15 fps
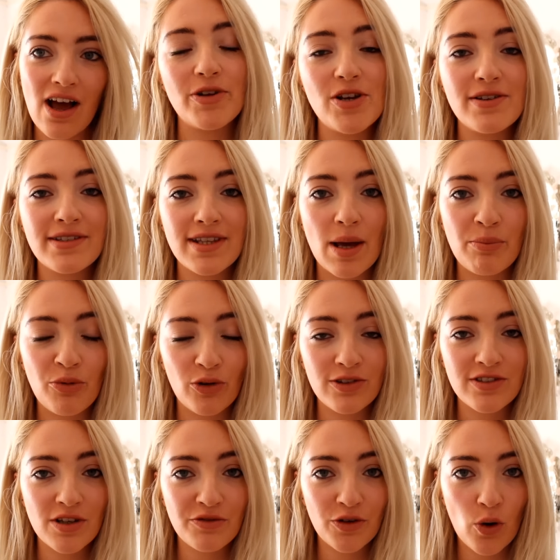I've been using their
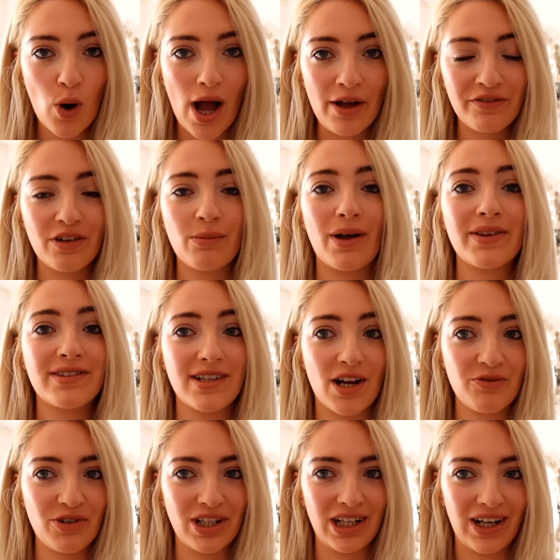bronzer for quite a few months and
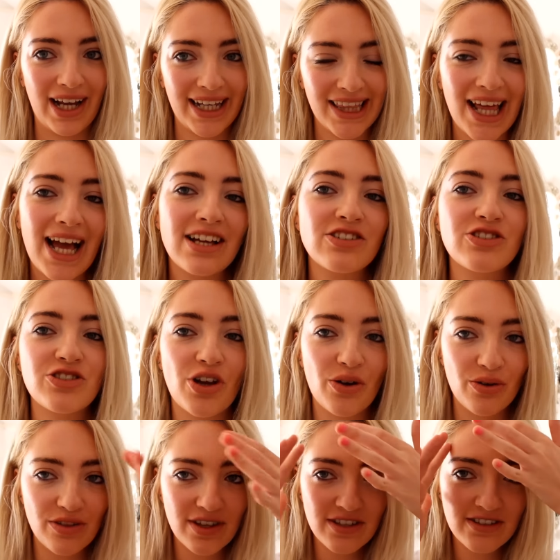I really like that.
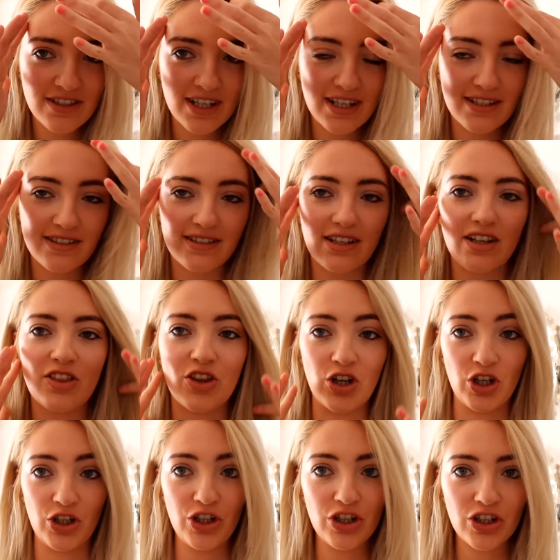So this is the
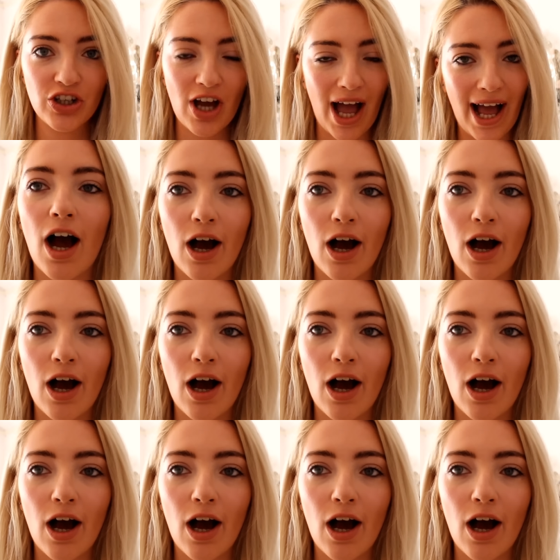look.